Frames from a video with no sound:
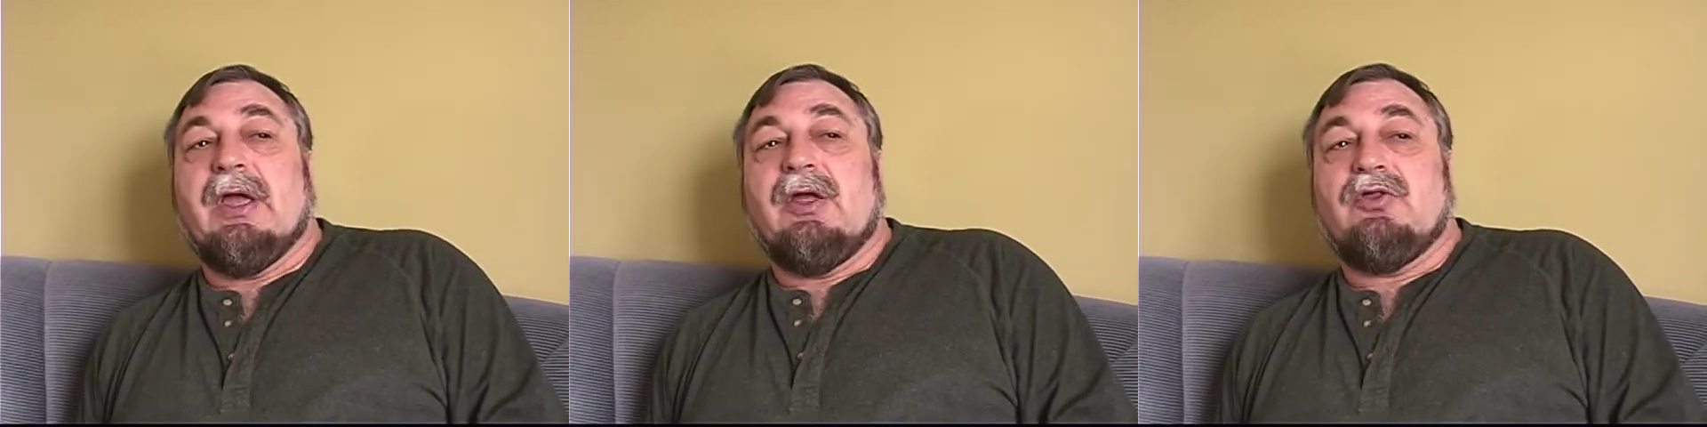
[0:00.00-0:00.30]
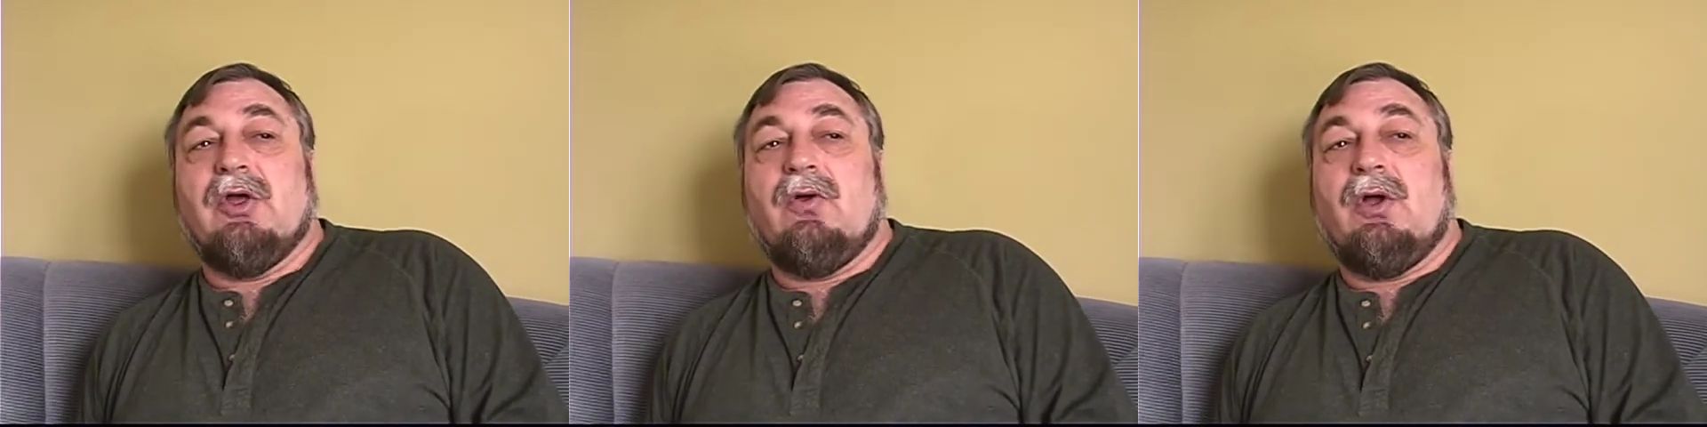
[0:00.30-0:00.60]

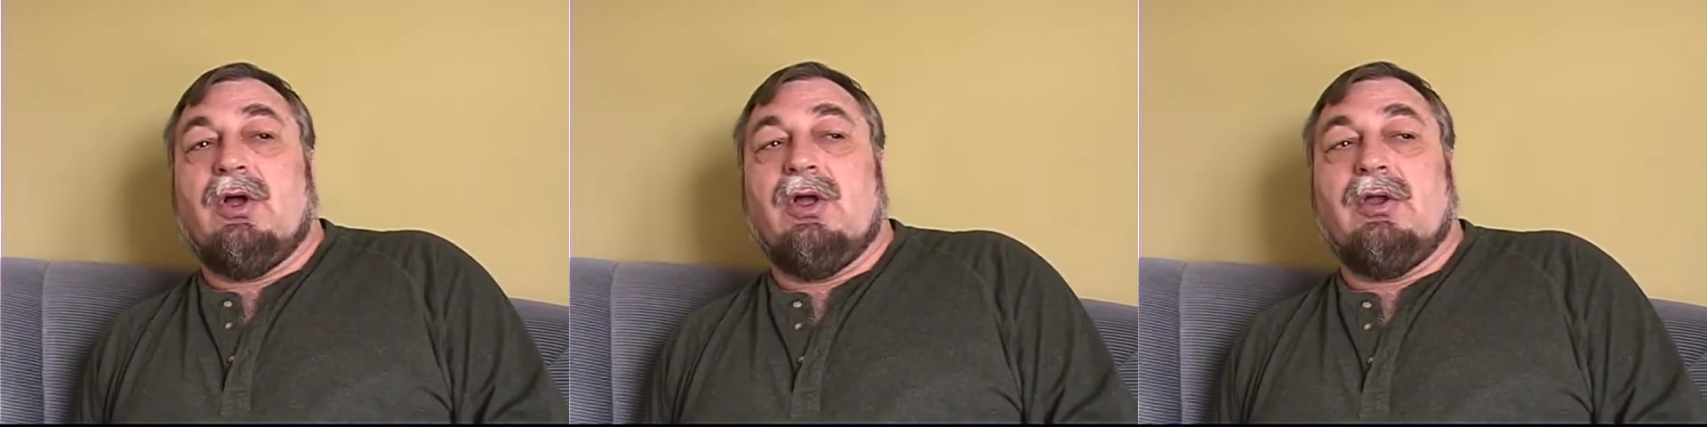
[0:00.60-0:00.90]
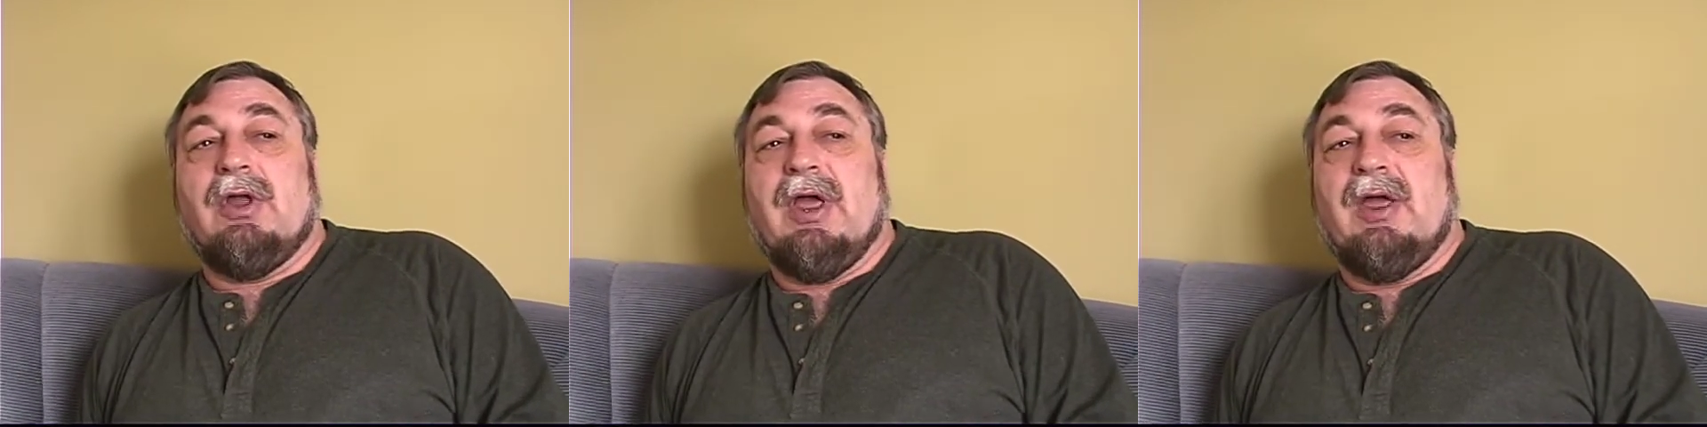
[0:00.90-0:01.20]
So
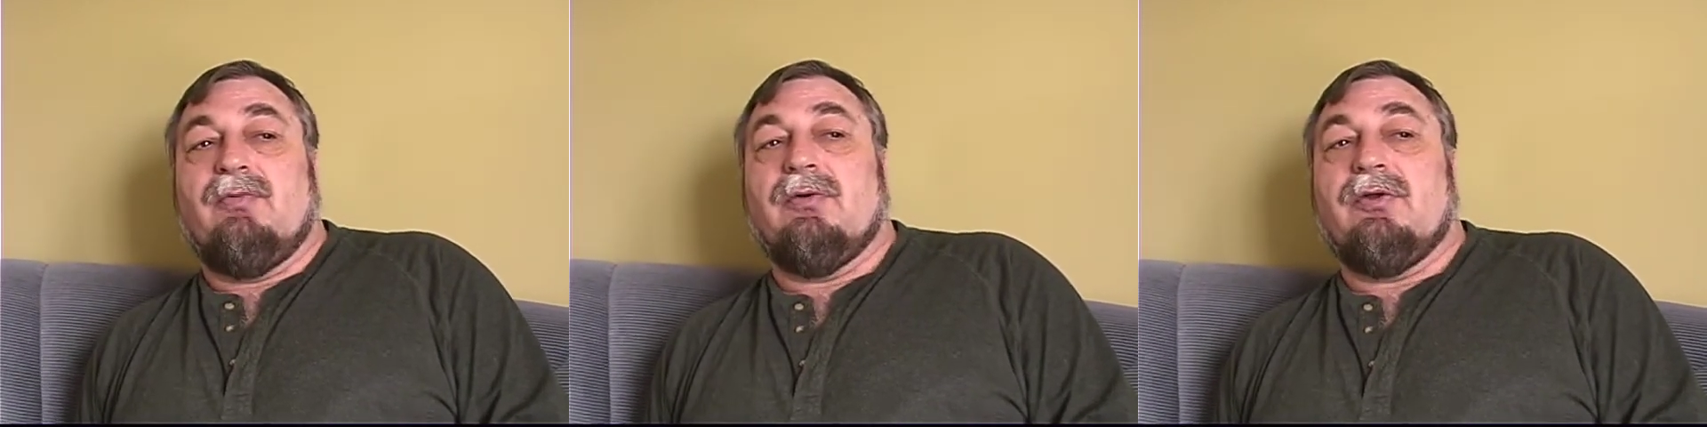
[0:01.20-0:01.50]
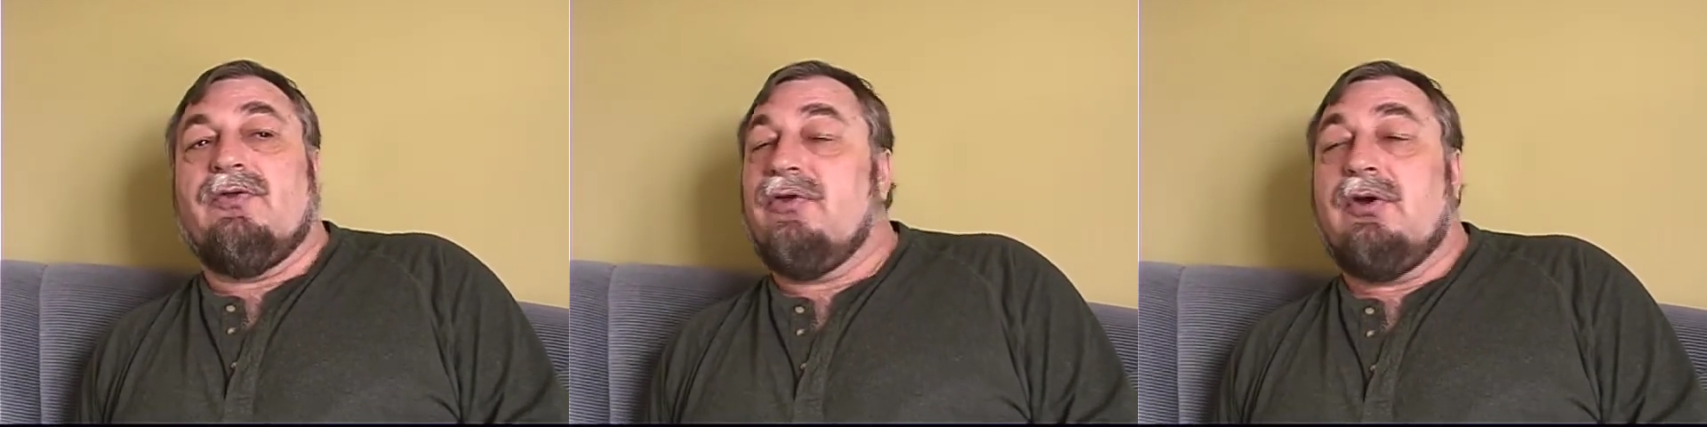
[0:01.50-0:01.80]
on
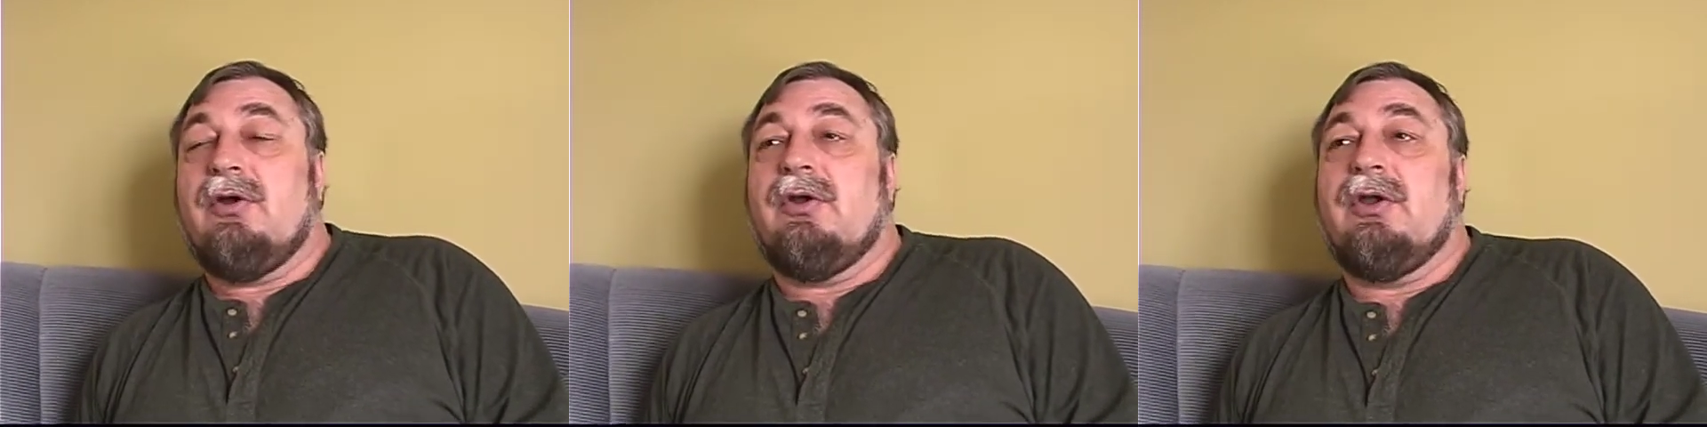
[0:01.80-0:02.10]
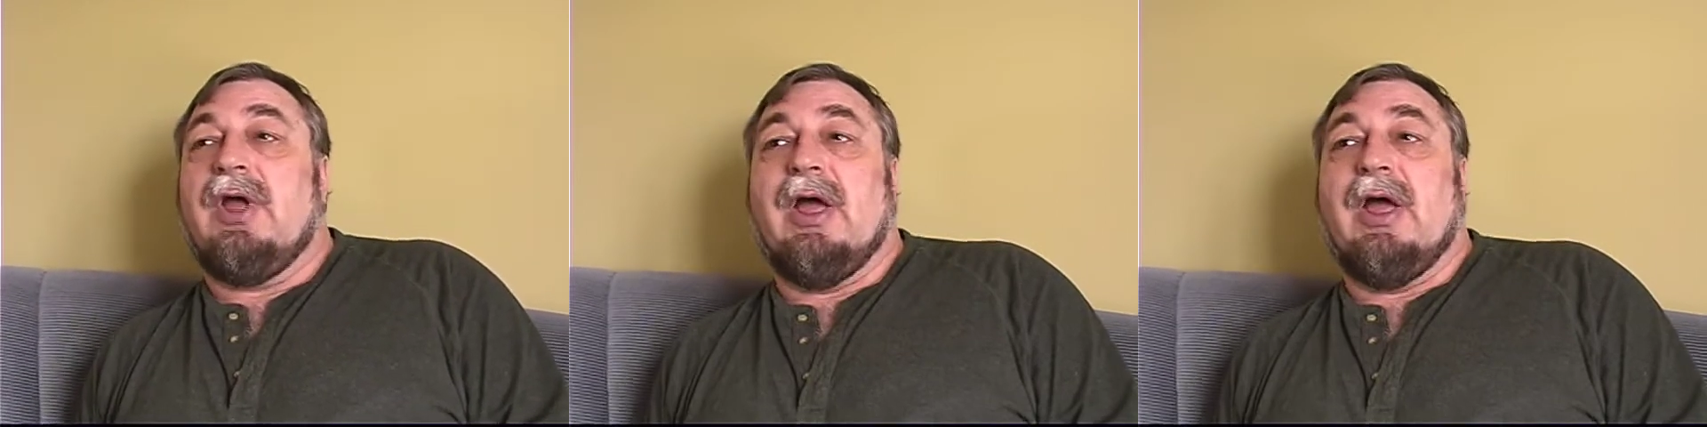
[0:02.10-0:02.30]
April the 3rd,